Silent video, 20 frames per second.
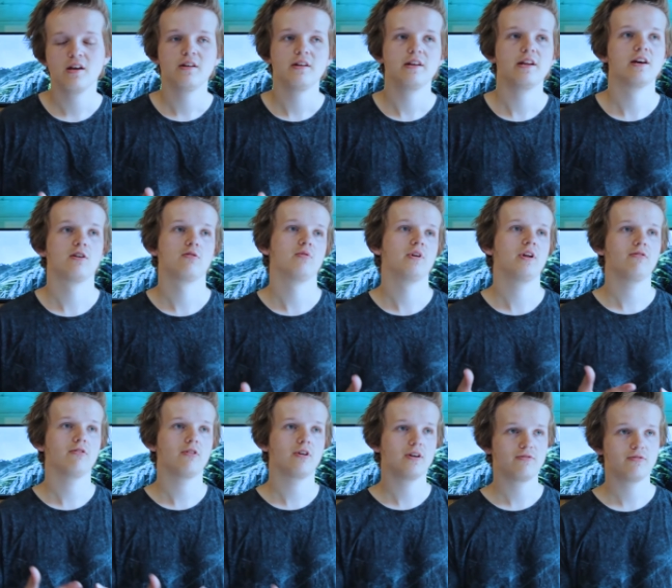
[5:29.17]
Now,
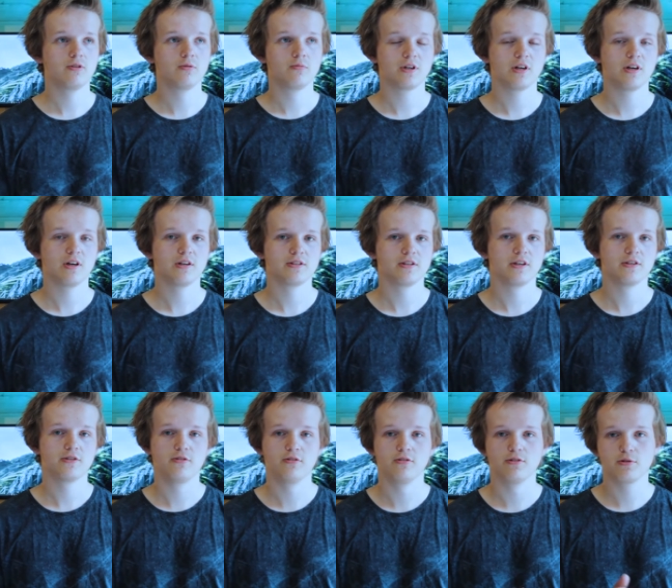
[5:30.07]
whenever I film cars, I
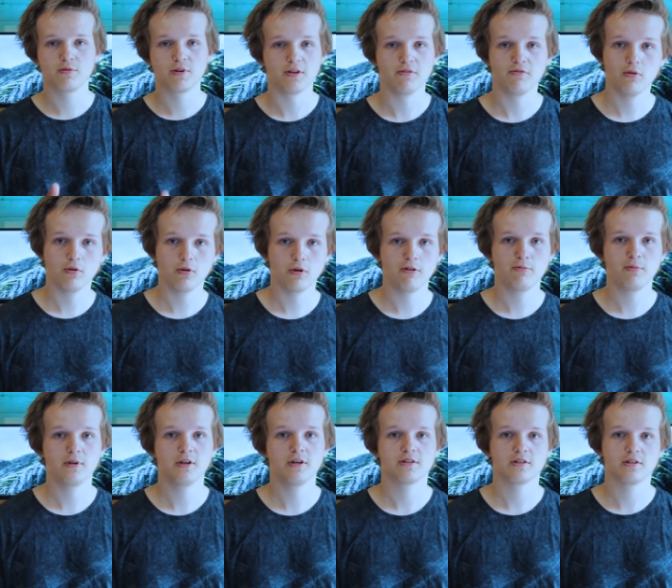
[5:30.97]
shoot in 24
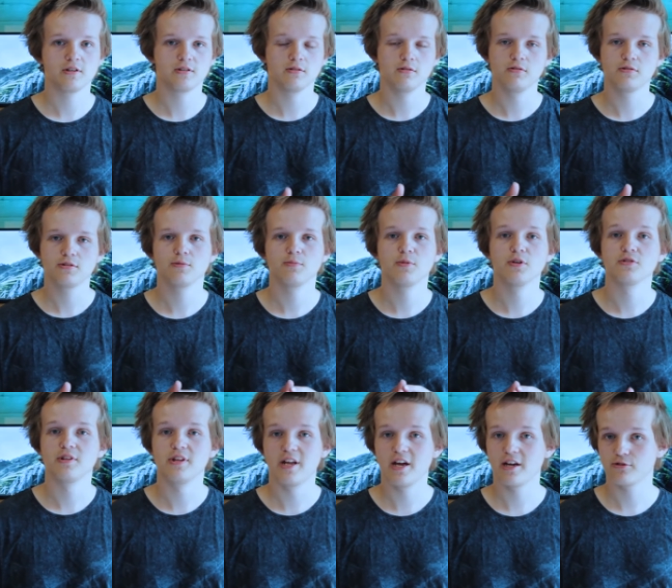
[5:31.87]
FPS because it looks the
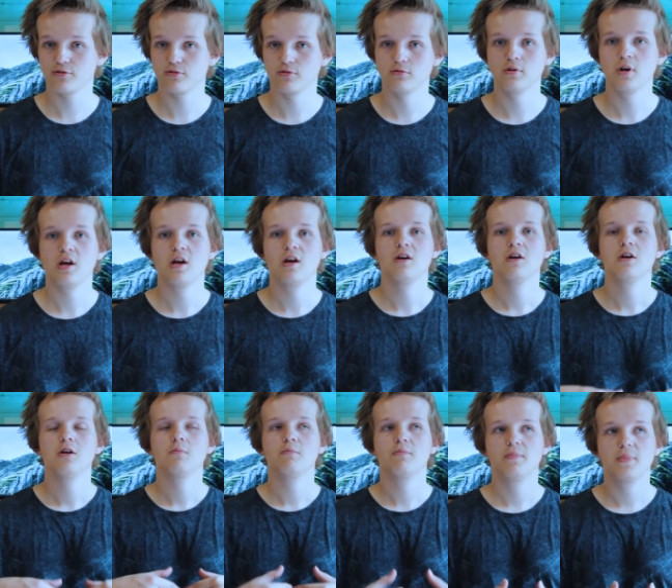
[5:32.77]
most natural.
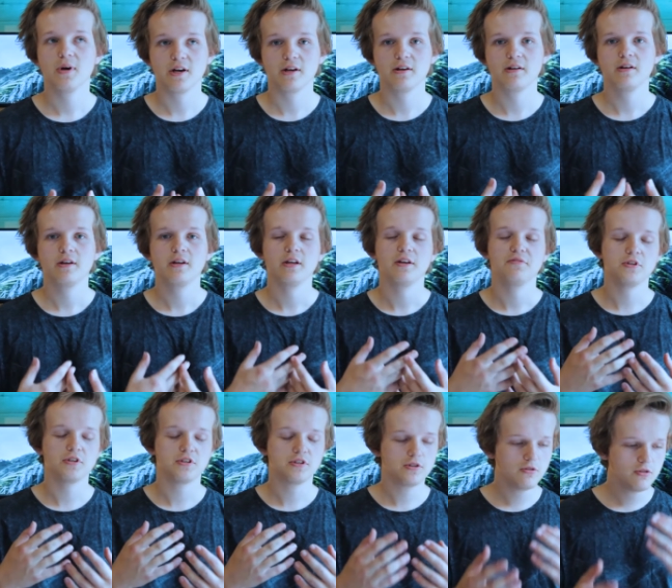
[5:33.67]
But if
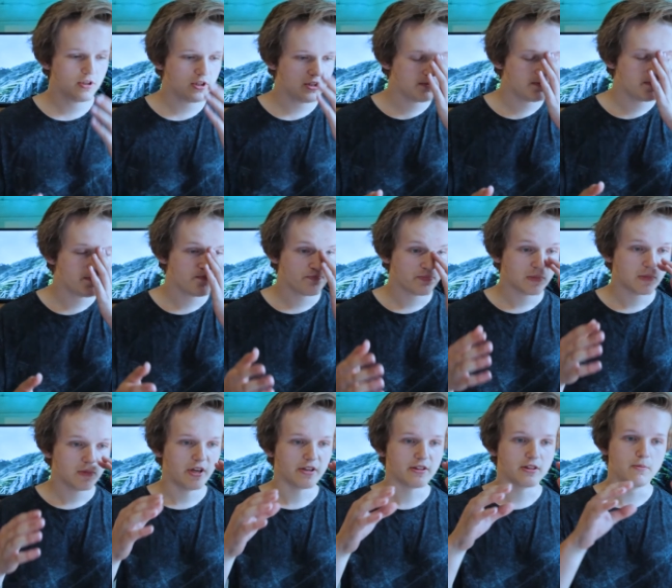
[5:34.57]
you're shooting
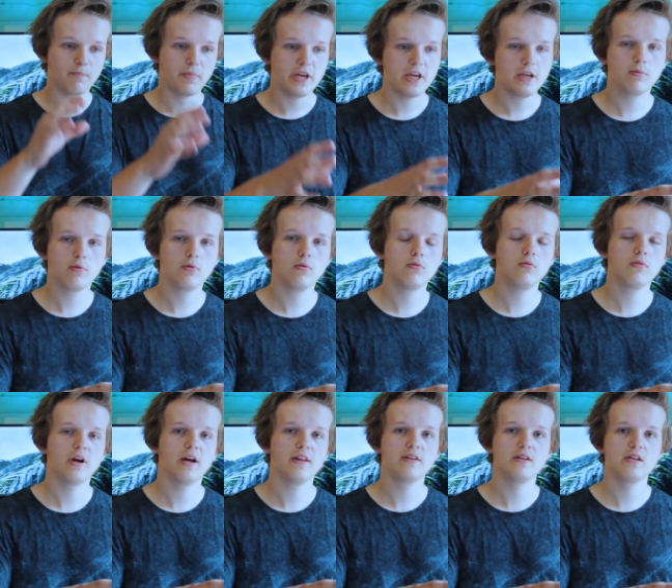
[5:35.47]
like the
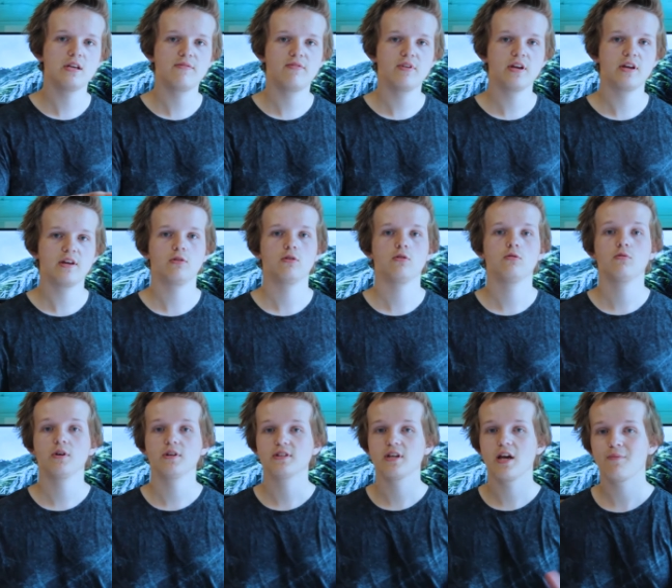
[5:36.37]
people at the event or
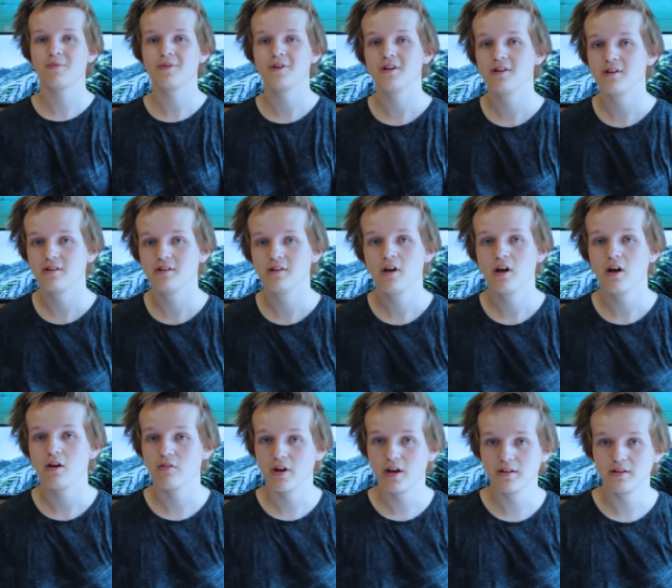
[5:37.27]
what is happening
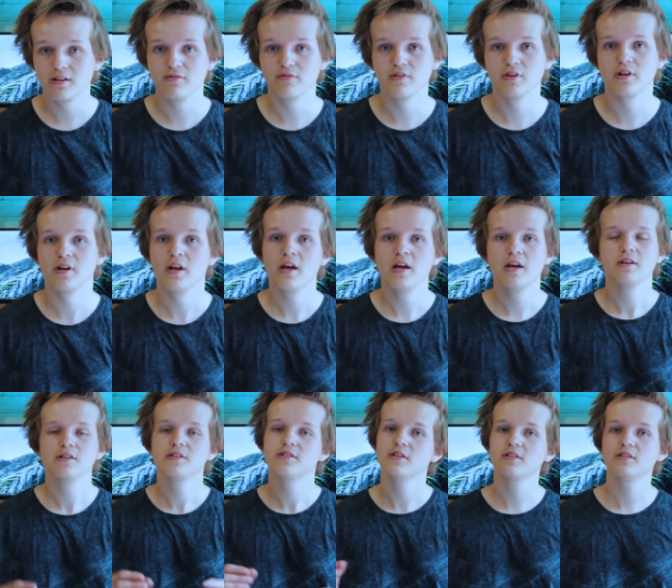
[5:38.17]
around the event,
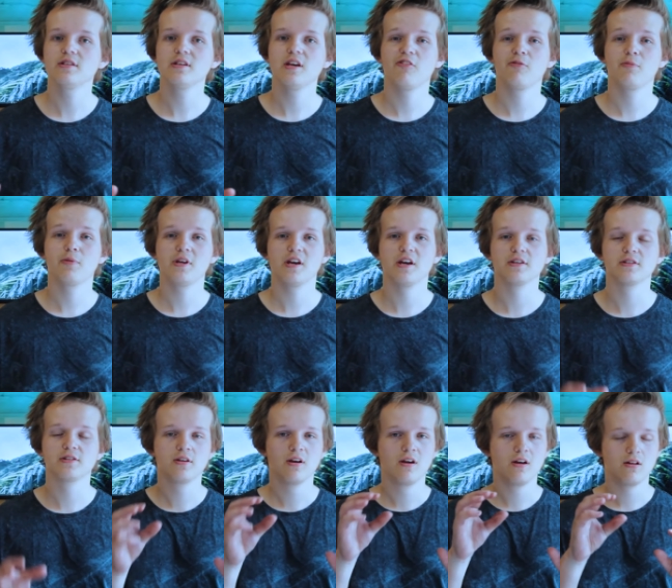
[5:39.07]
60 FPS